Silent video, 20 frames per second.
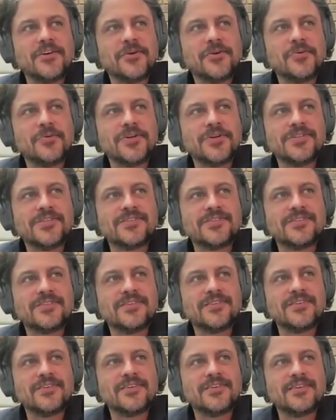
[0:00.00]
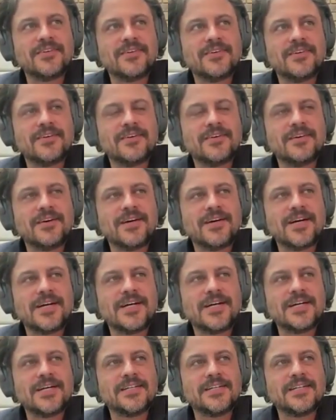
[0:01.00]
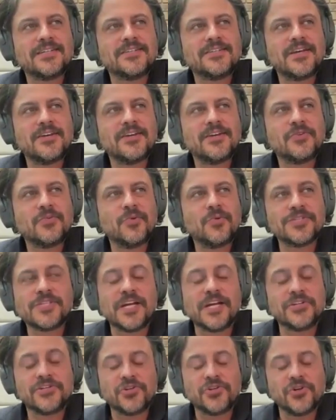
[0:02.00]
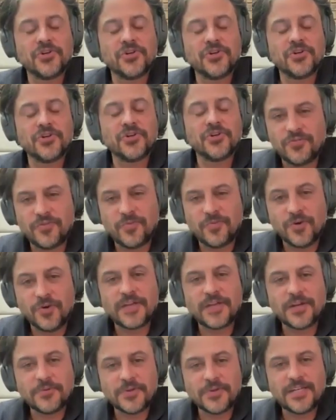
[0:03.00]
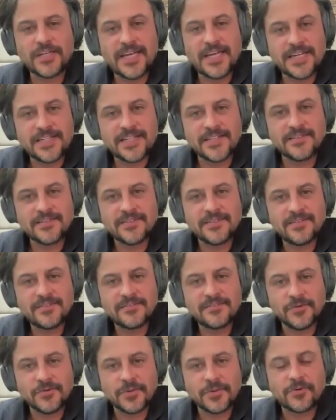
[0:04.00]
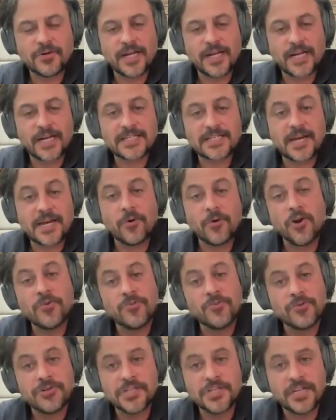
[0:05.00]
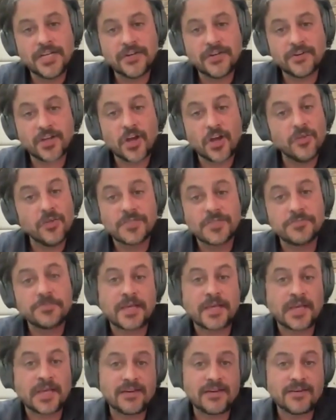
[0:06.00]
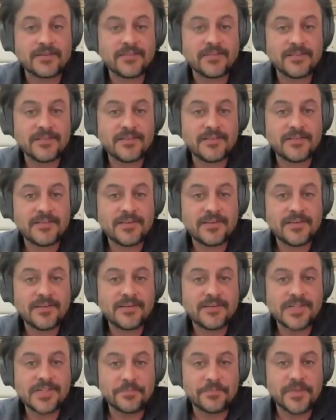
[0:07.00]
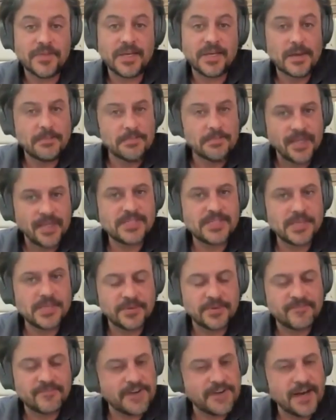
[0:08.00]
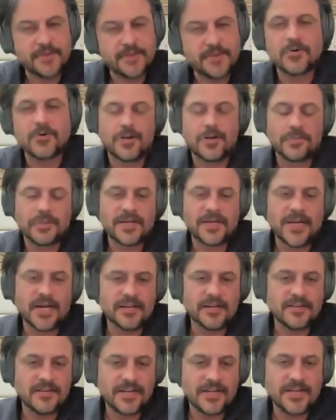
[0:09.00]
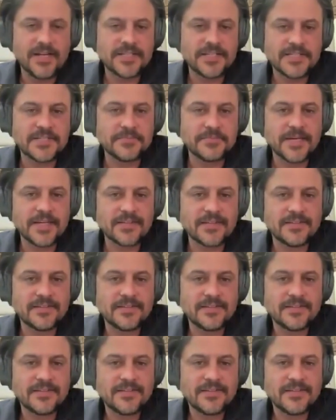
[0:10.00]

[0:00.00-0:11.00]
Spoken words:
who was unsure of what they really needed for the product. They were over engineering, over specing something and making something far more complicated than it needed to be.